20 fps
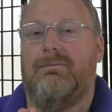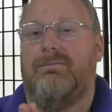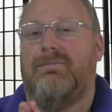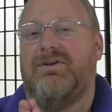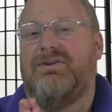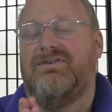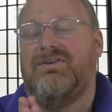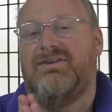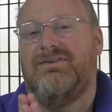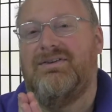
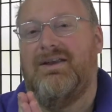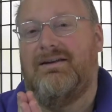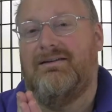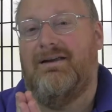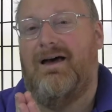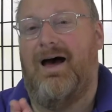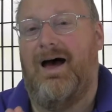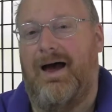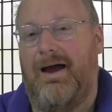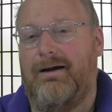but since that's
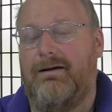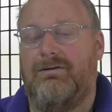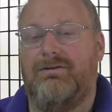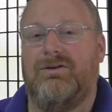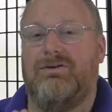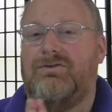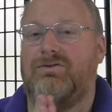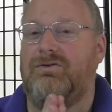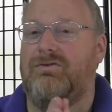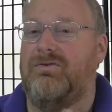higher
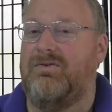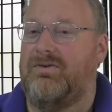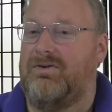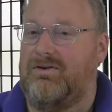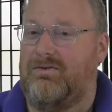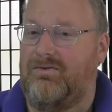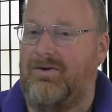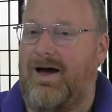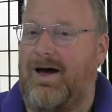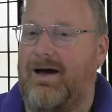than
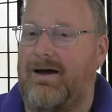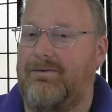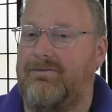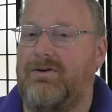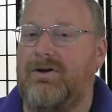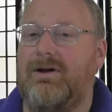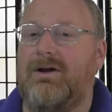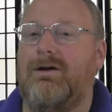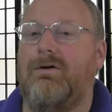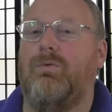
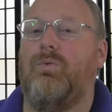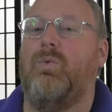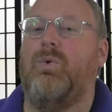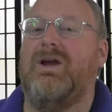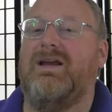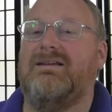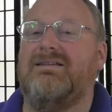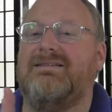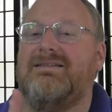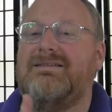255,
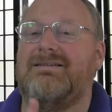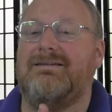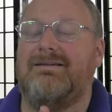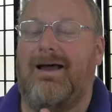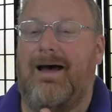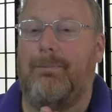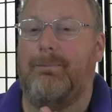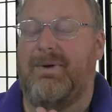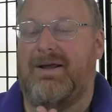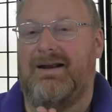we
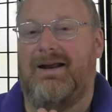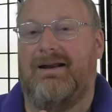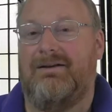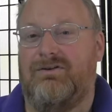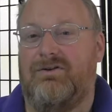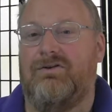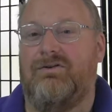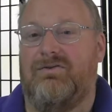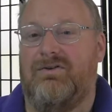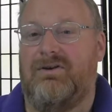stop it
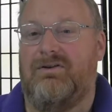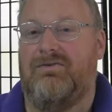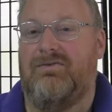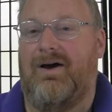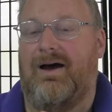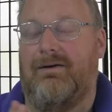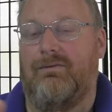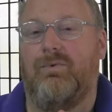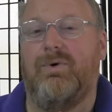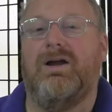at
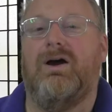255.